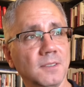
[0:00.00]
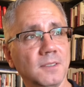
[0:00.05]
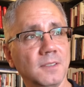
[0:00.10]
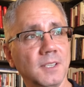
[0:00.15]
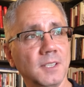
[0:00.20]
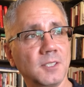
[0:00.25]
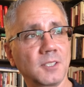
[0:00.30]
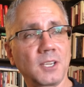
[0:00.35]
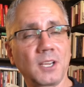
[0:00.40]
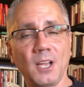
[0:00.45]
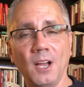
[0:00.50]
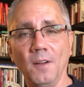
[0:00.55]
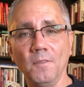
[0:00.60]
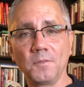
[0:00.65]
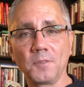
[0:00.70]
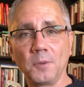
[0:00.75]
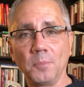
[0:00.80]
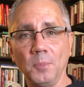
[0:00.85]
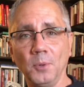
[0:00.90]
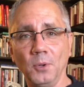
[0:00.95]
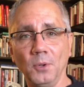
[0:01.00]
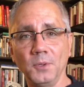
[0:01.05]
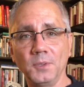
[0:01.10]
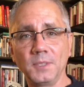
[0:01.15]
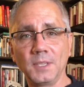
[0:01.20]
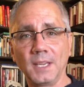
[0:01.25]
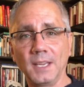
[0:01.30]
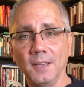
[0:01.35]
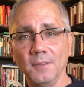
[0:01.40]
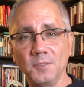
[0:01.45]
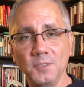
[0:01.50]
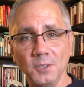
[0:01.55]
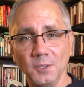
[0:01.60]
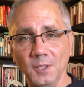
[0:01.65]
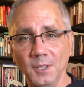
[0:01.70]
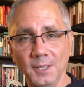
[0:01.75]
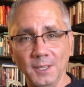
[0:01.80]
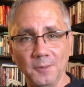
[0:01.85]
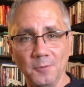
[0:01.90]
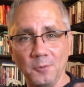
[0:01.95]
that's comfortable to give
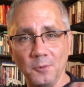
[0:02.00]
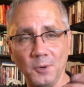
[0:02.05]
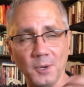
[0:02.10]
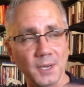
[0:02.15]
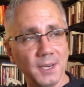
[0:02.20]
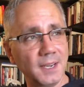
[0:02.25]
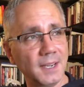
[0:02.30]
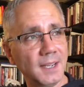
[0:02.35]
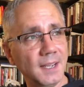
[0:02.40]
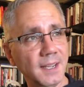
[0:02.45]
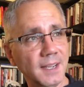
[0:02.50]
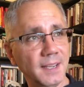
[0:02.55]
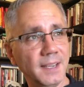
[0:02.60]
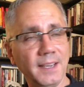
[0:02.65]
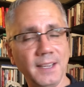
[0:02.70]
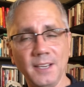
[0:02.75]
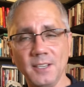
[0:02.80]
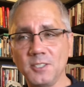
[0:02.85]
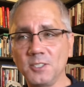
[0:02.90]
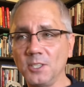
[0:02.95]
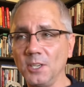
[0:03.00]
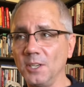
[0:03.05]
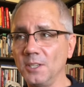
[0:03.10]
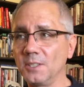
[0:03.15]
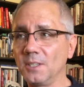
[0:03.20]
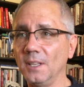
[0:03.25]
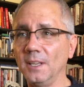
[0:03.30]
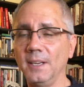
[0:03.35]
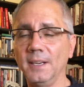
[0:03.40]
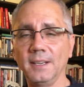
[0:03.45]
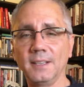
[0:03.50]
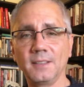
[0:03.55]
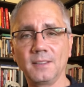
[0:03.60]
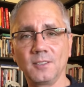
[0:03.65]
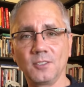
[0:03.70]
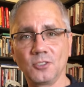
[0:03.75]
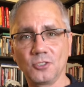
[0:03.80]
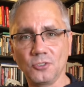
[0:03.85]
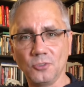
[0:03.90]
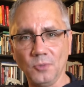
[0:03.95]
delivery, and it's just like
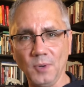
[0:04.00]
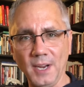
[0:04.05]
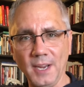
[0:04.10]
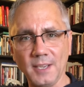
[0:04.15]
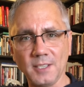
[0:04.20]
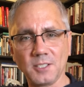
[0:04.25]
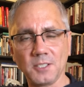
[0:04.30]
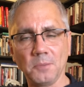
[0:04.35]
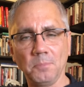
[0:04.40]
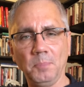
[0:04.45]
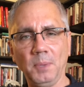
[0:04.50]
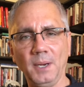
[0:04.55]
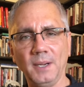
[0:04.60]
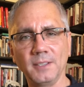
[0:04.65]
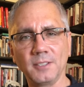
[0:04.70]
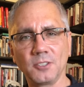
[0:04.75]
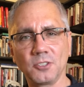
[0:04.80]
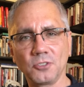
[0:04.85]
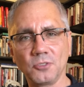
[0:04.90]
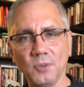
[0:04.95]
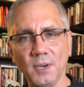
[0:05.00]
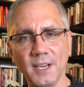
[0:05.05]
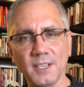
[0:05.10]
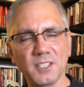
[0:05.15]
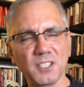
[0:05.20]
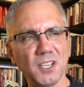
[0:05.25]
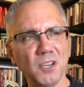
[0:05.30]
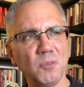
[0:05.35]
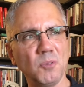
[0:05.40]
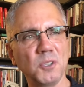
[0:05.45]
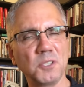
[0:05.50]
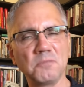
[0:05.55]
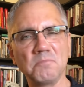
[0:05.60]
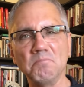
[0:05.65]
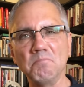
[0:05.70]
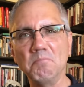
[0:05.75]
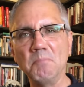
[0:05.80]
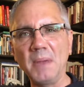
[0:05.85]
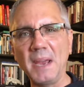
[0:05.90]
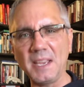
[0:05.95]
stress upon stress, and it was
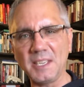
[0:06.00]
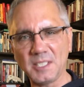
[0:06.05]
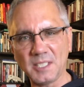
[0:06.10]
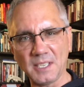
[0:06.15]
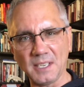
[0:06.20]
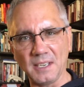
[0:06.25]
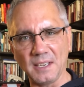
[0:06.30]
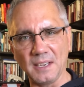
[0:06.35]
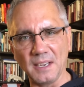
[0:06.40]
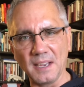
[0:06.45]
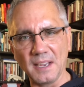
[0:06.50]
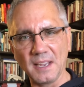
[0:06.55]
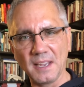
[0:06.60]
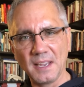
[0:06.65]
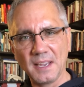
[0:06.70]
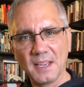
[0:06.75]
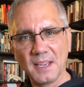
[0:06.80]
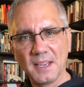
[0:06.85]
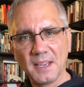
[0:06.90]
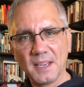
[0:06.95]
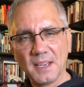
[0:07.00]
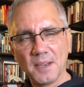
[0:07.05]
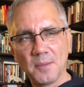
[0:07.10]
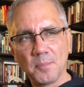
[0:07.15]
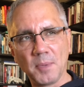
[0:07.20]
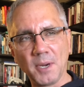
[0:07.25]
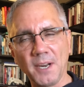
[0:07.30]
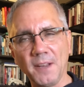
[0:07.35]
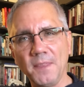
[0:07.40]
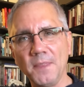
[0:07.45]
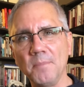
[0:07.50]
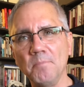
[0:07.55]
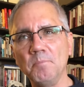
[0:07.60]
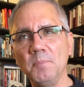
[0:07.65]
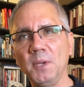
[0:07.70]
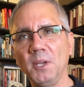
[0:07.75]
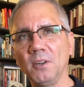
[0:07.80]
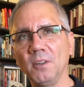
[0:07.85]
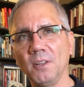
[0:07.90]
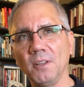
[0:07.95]
messy. But in the
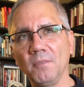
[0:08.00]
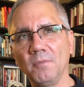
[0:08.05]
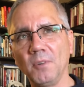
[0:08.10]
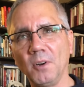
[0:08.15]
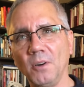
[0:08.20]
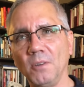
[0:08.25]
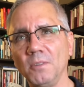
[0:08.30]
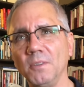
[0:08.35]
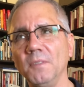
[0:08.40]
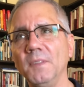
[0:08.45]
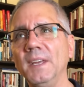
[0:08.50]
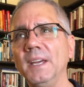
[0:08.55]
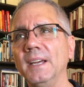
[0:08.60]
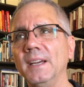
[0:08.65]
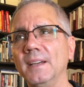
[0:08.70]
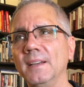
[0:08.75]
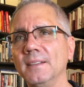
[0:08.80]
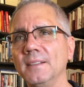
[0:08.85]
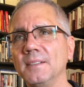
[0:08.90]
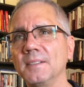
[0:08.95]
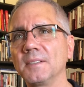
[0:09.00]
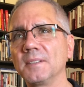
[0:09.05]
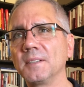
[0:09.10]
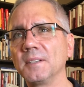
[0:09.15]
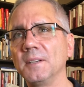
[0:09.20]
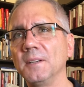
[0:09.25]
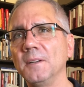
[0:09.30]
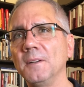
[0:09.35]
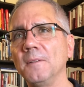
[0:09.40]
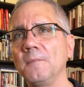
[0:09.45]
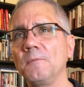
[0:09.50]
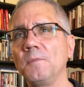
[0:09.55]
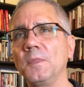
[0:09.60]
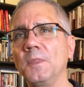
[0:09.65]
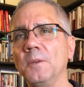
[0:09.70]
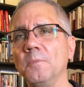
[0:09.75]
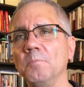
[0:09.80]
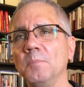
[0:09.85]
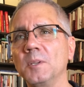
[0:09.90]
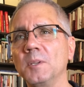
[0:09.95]
middle of all that,
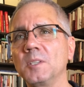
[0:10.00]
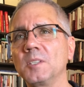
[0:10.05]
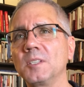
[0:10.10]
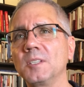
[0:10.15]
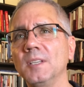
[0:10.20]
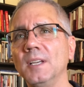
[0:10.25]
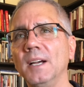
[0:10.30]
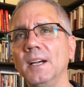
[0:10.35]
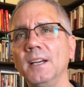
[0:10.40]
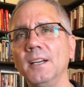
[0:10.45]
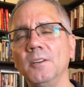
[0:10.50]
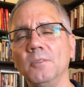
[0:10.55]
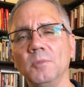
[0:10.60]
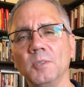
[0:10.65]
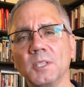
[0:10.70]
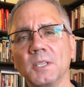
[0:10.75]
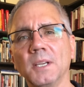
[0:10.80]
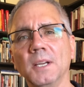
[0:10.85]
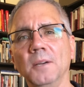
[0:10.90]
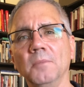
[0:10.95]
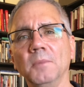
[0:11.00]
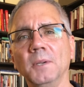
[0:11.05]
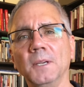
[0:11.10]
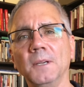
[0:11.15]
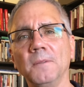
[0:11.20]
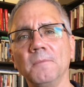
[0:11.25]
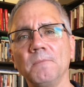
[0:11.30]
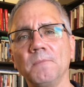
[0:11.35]
the Messiah was coming.